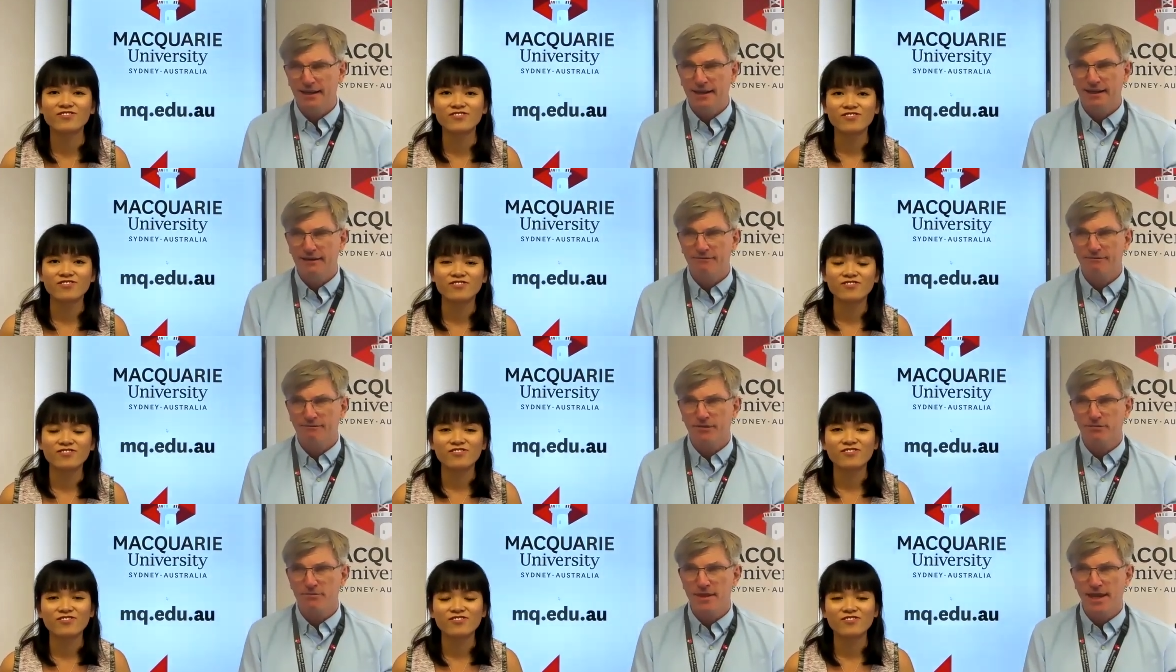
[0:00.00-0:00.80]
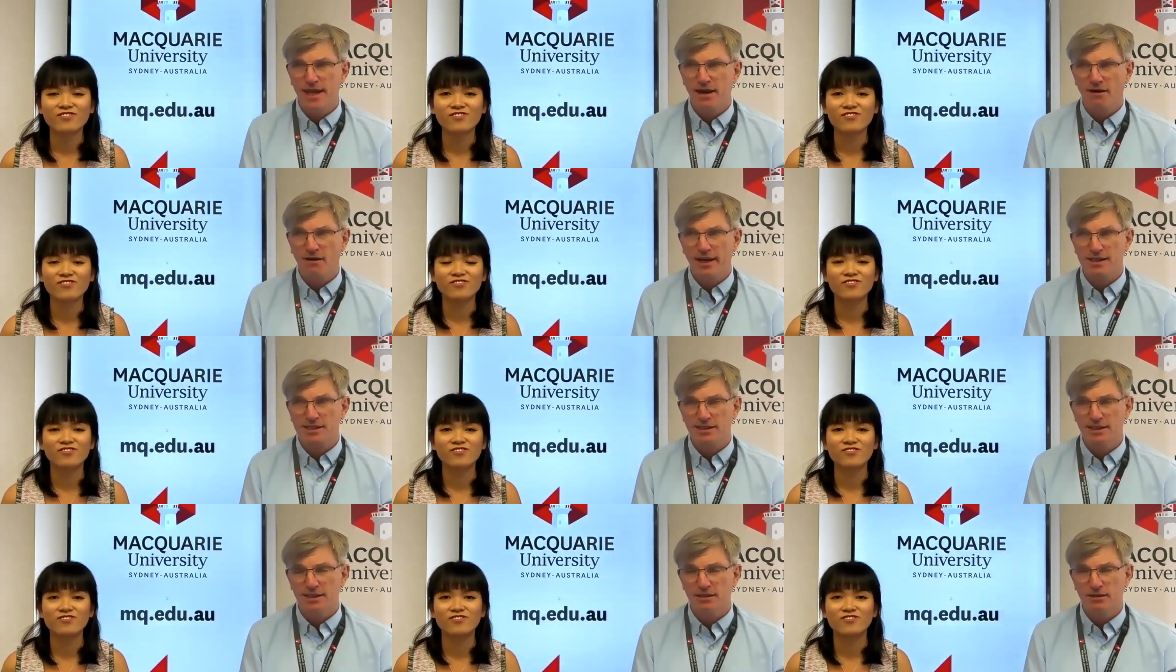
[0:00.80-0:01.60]
Speaker 1: And from there, I
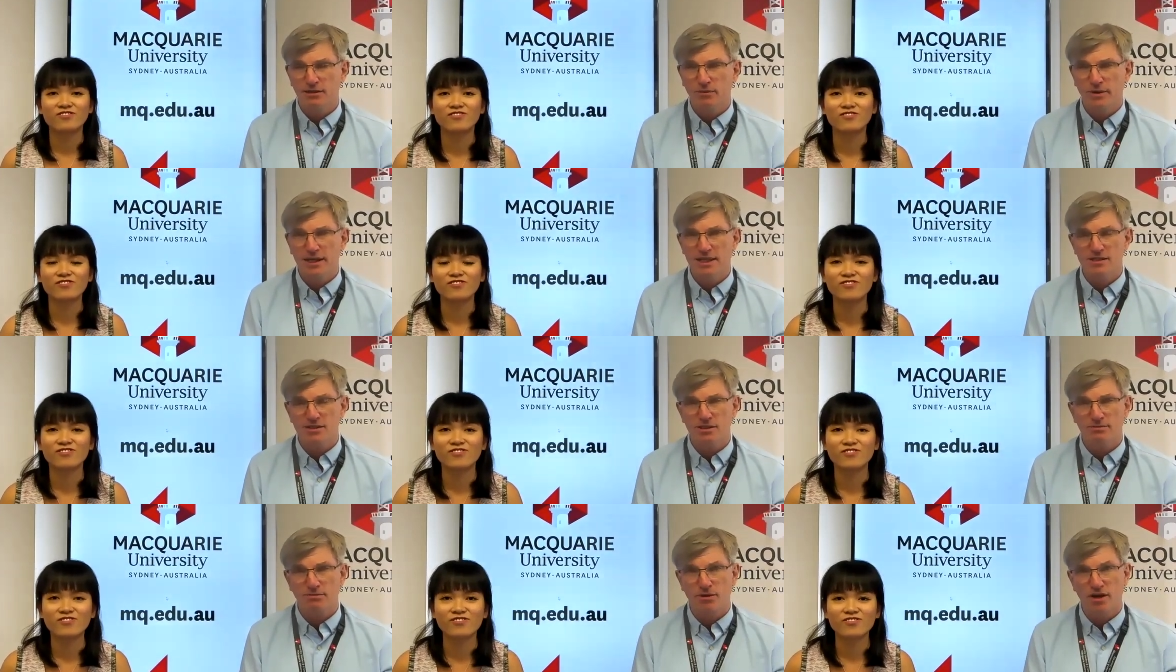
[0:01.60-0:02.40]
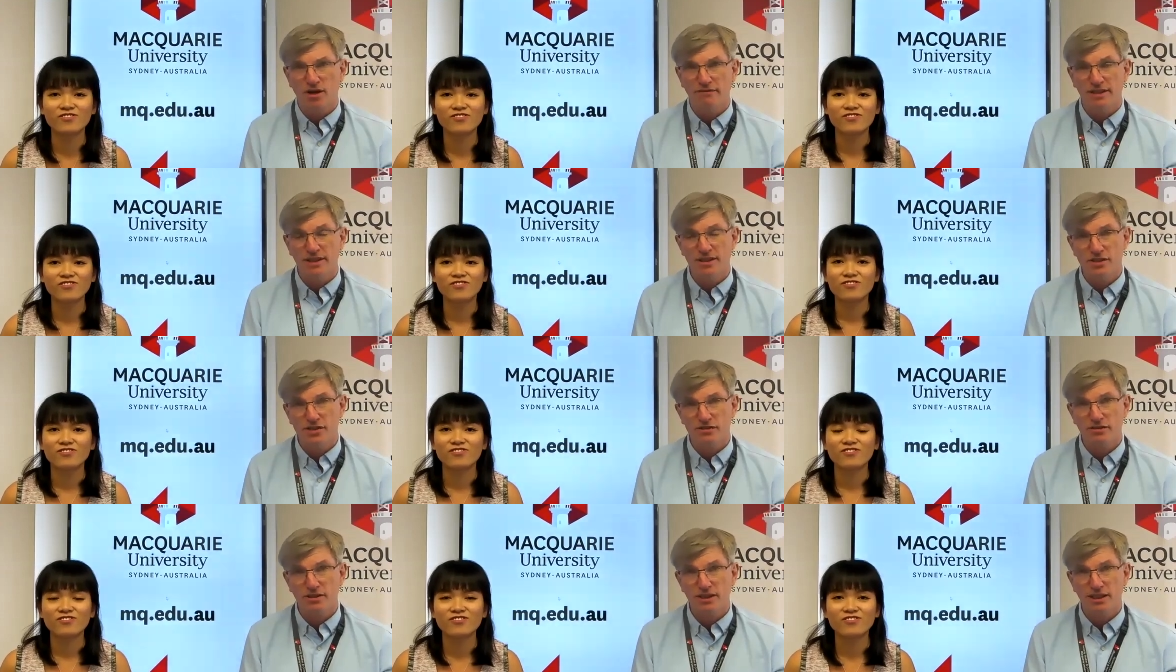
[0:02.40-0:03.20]
actually went into private
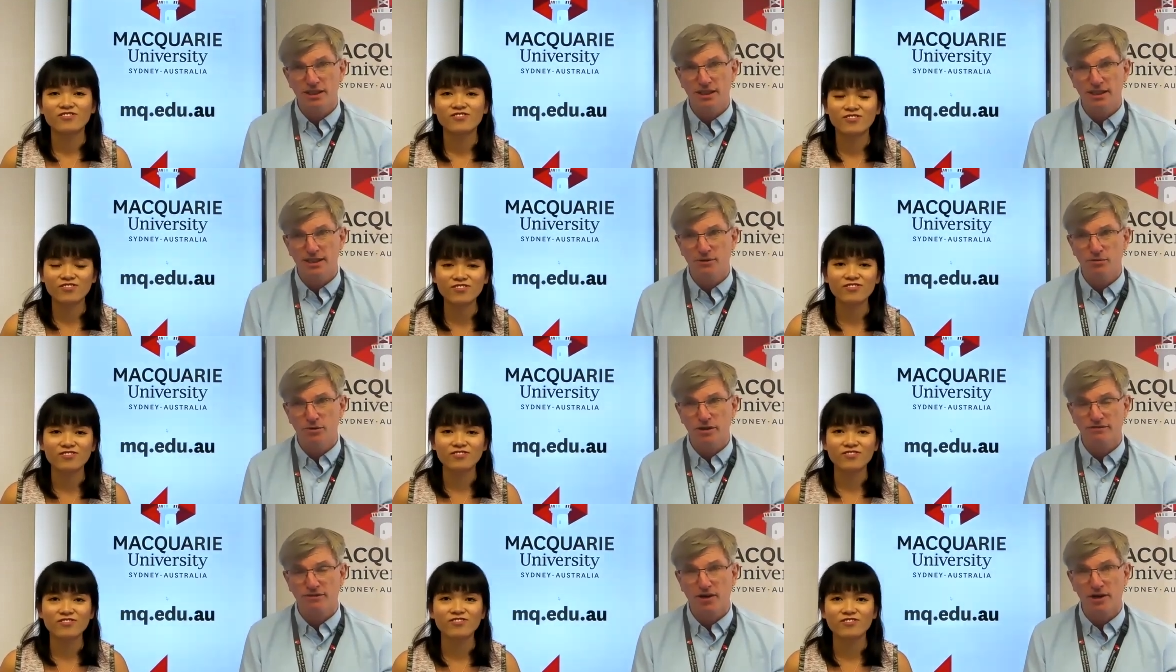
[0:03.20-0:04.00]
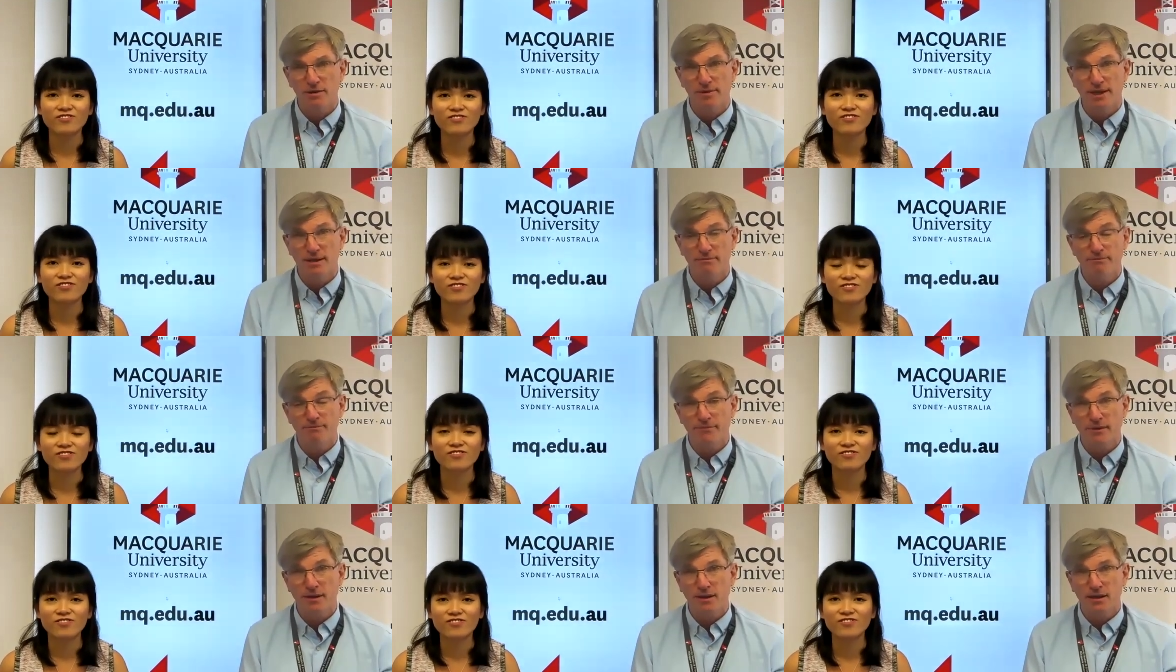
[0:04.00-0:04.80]
industry, worked for IBM,
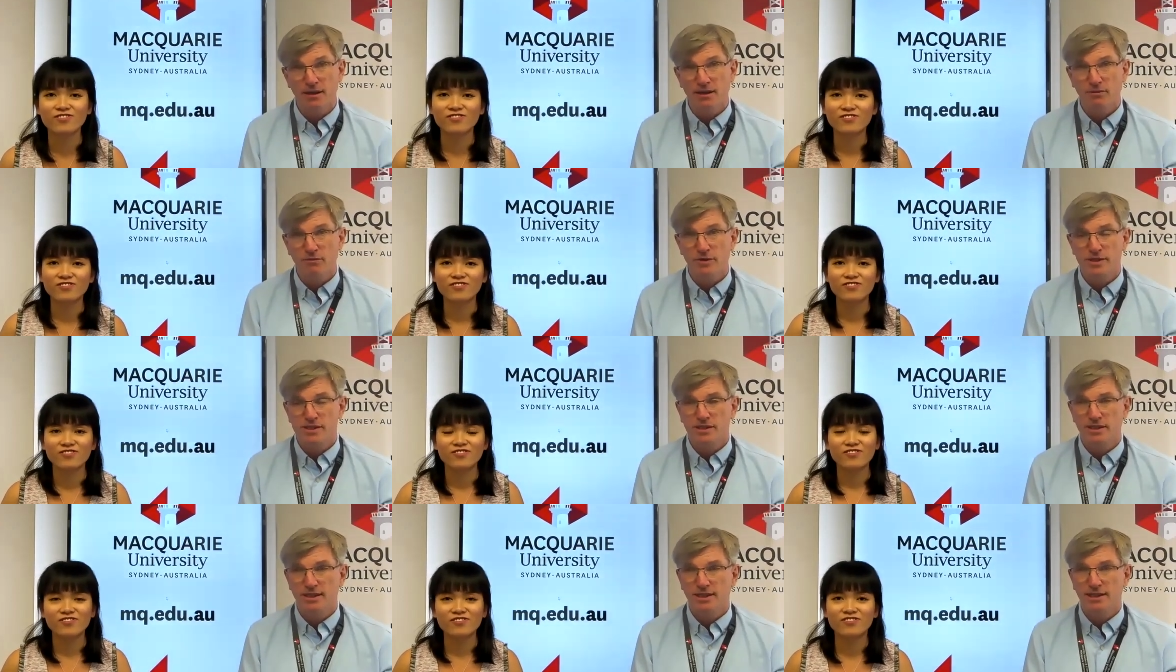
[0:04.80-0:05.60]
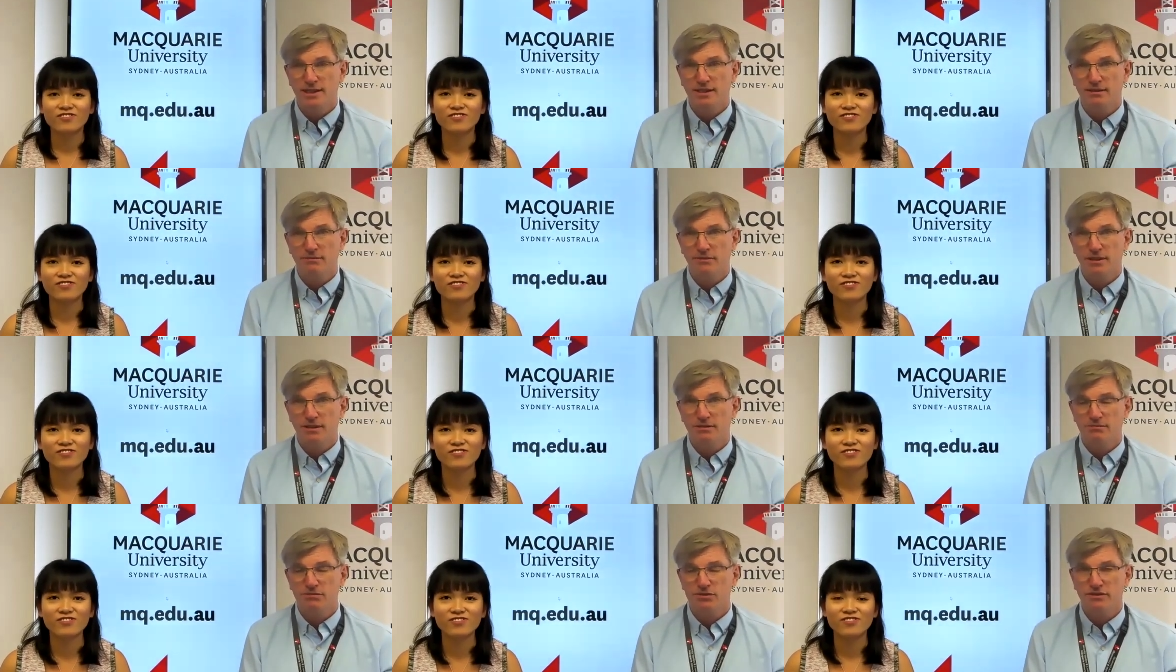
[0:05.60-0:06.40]
which
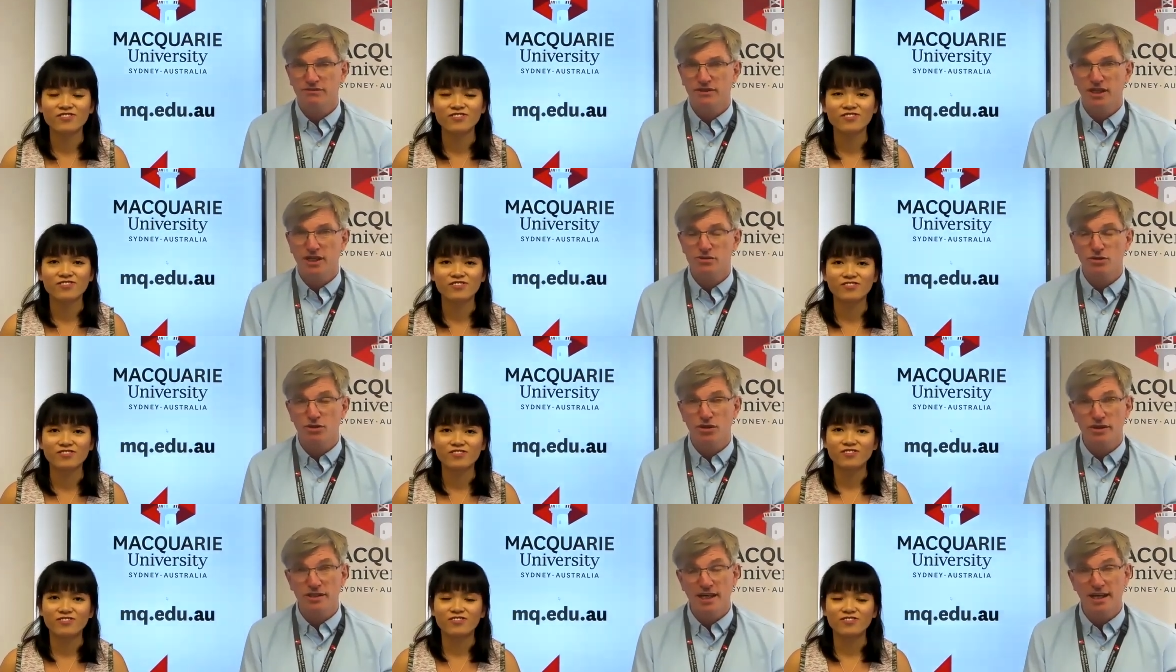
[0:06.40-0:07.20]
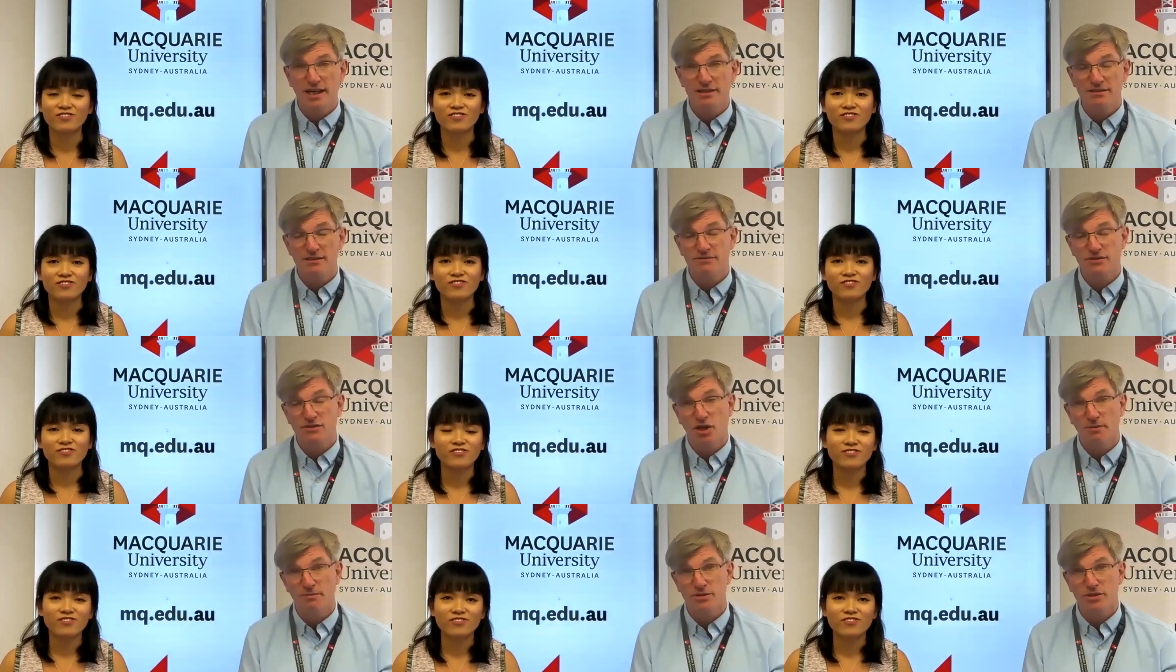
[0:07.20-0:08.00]
sort of in those early days of
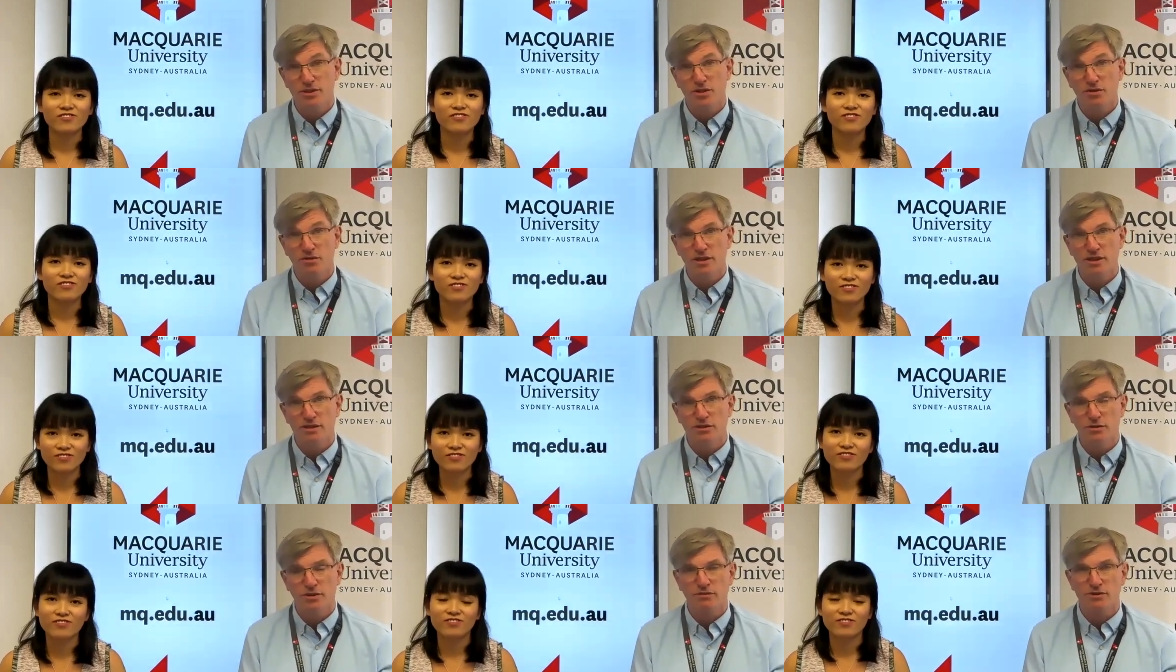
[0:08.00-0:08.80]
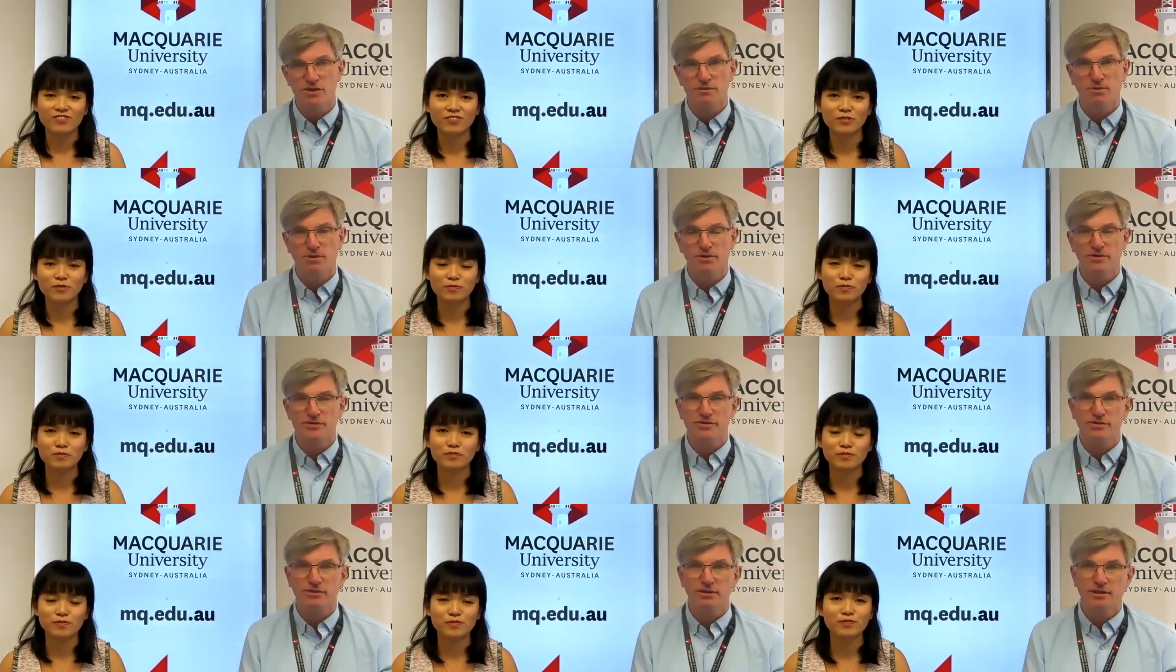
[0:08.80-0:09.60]
cybersecurity doing
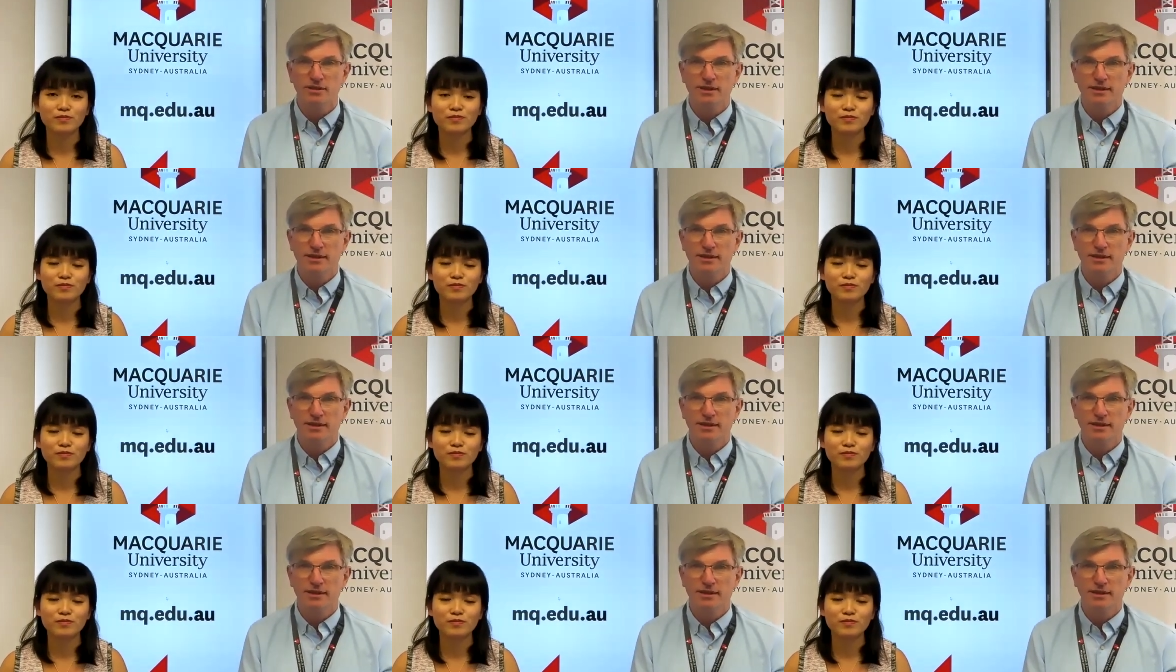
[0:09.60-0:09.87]
response,